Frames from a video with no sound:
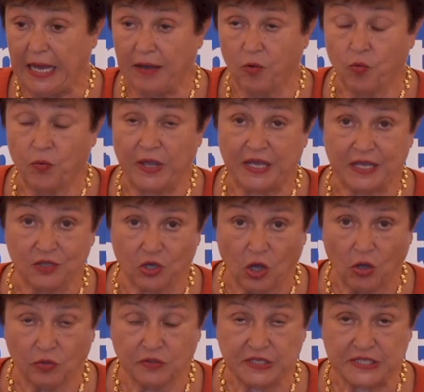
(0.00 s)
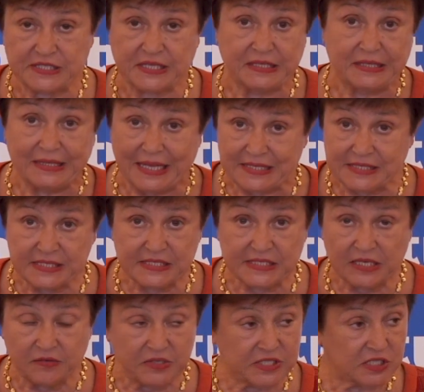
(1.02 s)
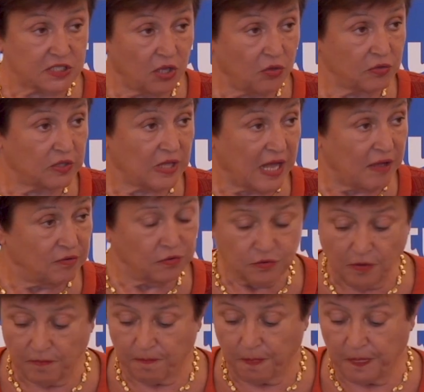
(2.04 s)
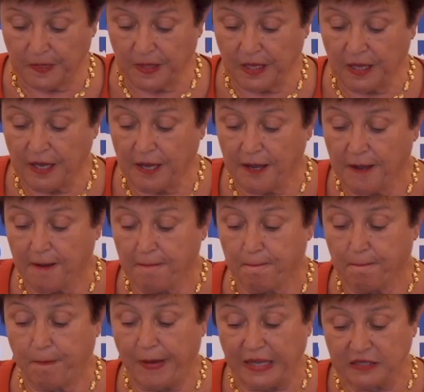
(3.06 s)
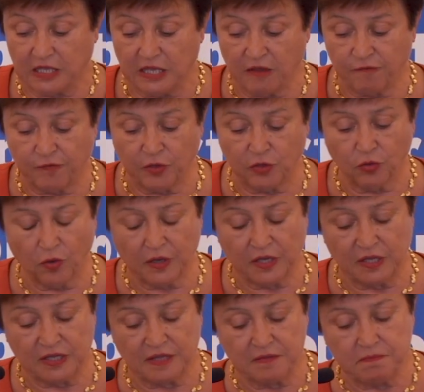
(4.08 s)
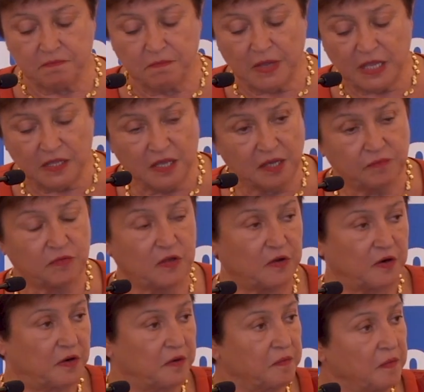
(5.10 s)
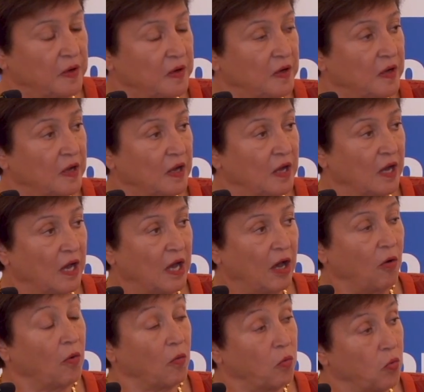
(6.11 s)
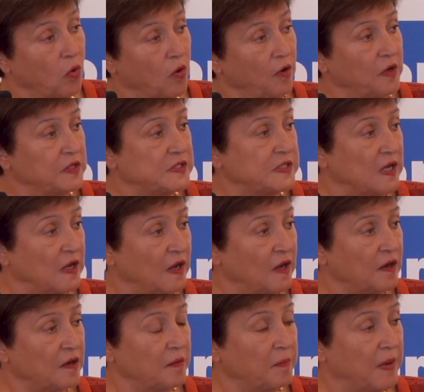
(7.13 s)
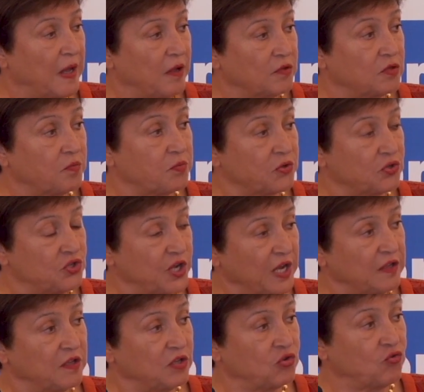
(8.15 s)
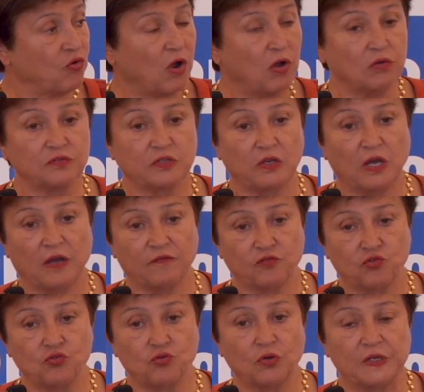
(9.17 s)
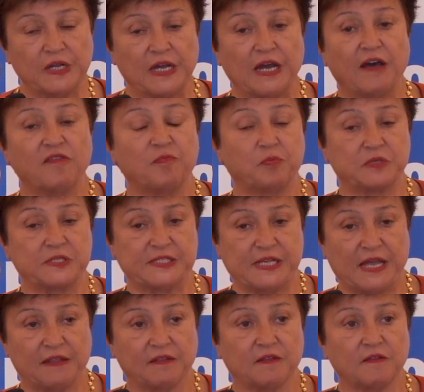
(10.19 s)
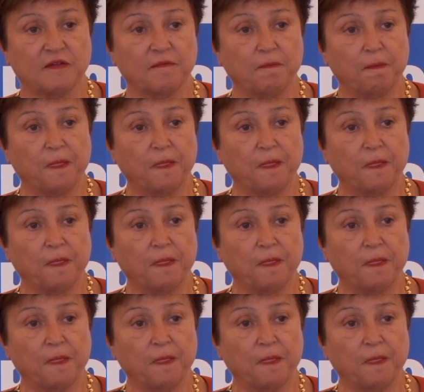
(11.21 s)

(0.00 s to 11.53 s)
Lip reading: We can call this a necessary slowdown, but if you look in the medium term, our worries are about projected growth of 2.5%,